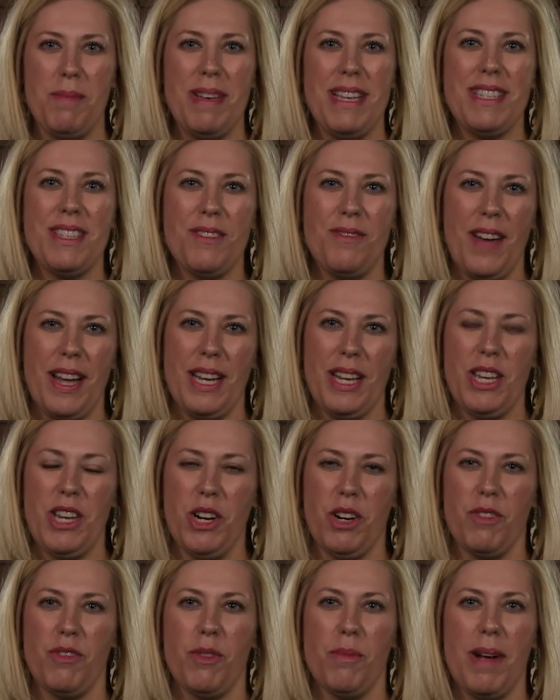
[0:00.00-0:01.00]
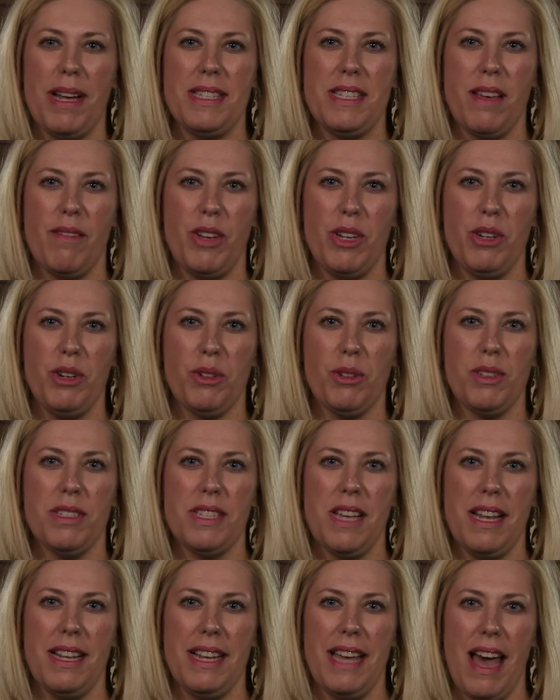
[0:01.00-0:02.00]
is to find a cure for my 7-year-old
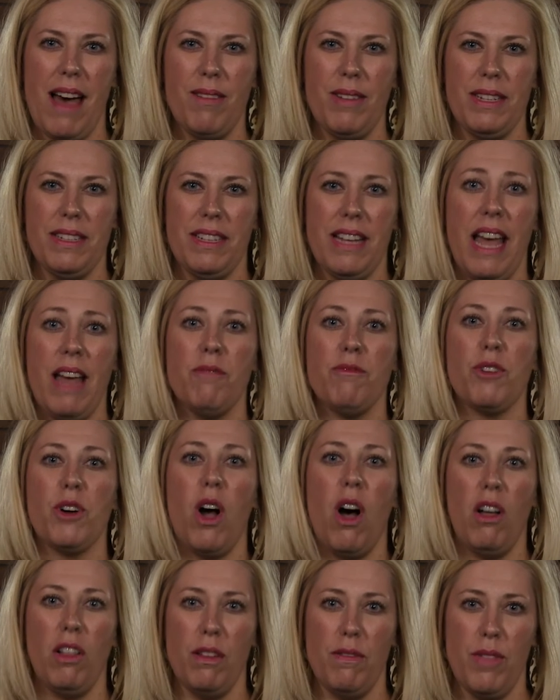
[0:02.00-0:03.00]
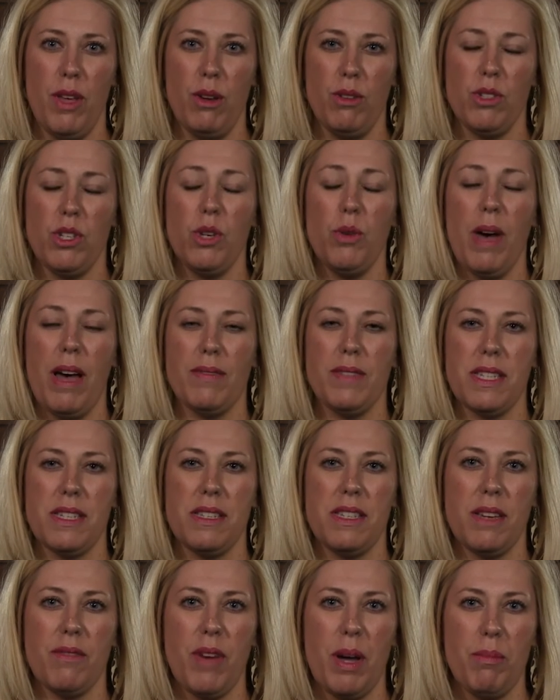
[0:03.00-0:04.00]
son, Gavin, and for all of those who have
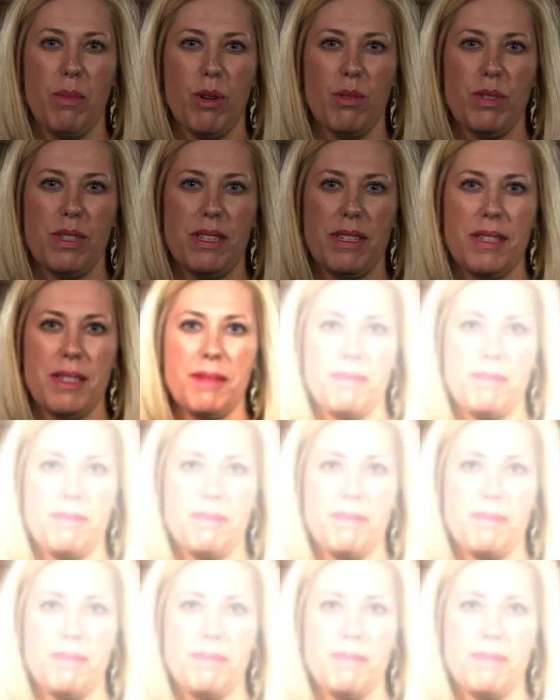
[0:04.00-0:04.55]
cystic fibrosis.